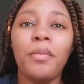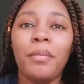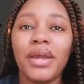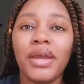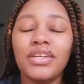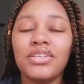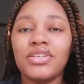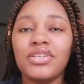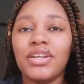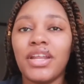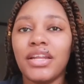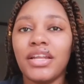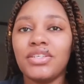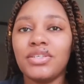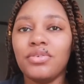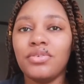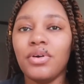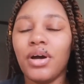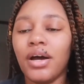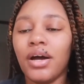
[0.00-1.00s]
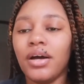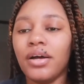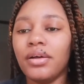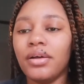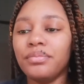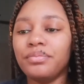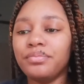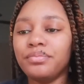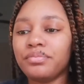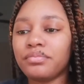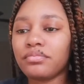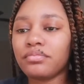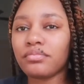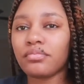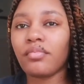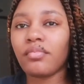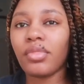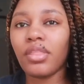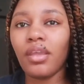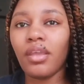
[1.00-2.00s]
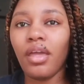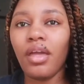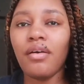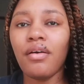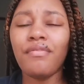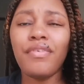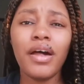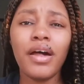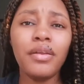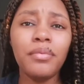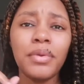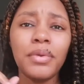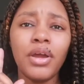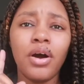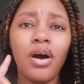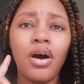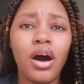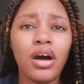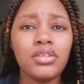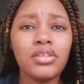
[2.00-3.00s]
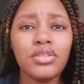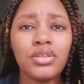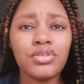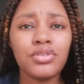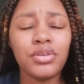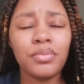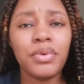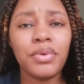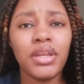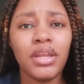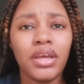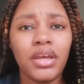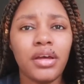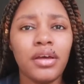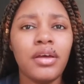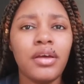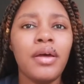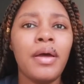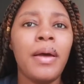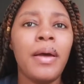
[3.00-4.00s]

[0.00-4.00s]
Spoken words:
Make sure that you follow me on all social media.